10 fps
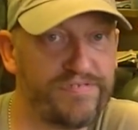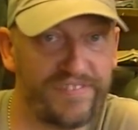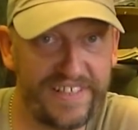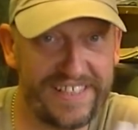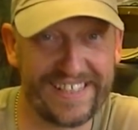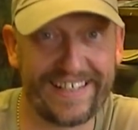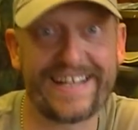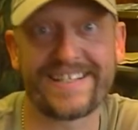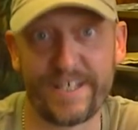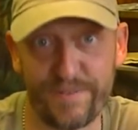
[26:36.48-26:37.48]
This is
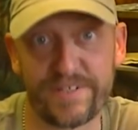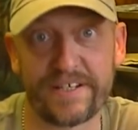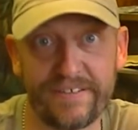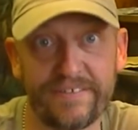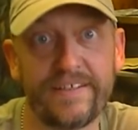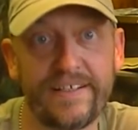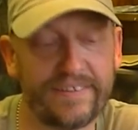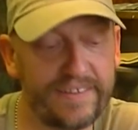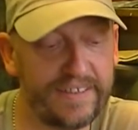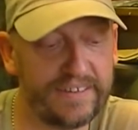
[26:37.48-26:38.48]
classic, what's going on now.
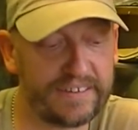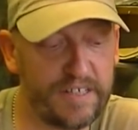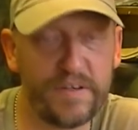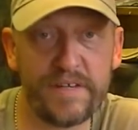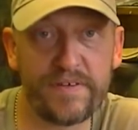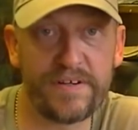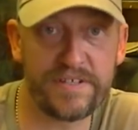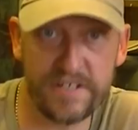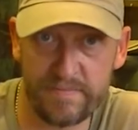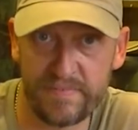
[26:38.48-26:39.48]
So my
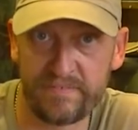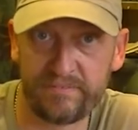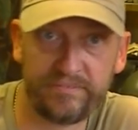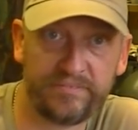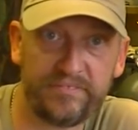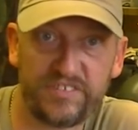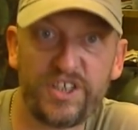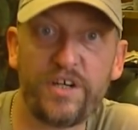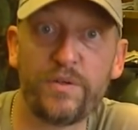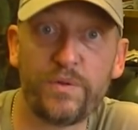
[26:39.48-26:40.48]
advice,
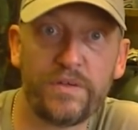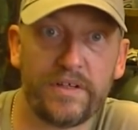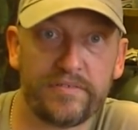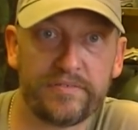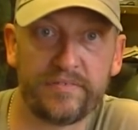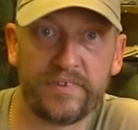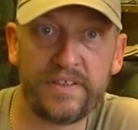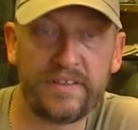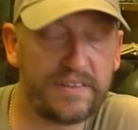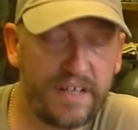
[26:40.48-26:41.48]
turn it all off, right?
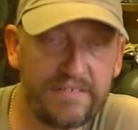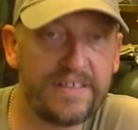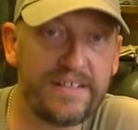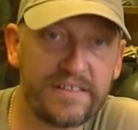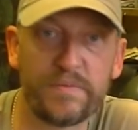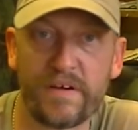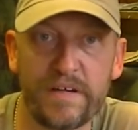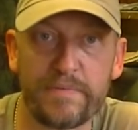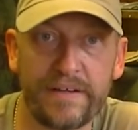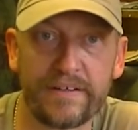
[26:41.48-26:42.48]
You don't need to worry
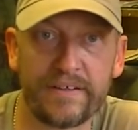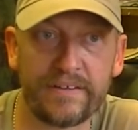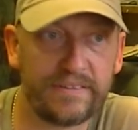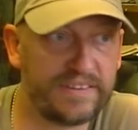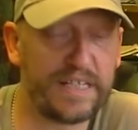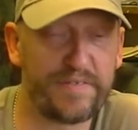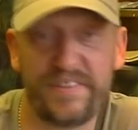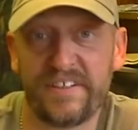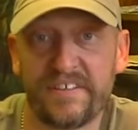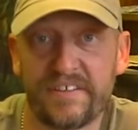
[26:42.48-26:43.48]
about it. There's nothing
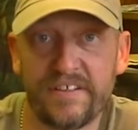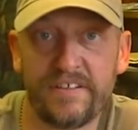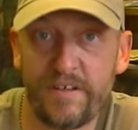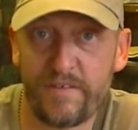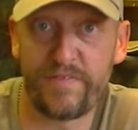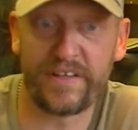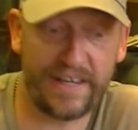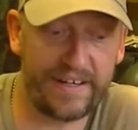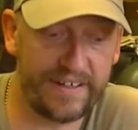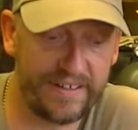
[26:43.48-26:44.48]
you can do.
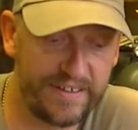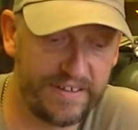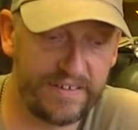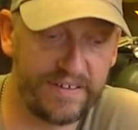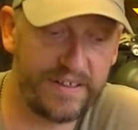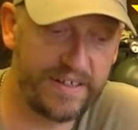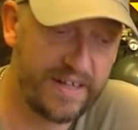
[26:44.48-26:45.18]
Forget it, all right?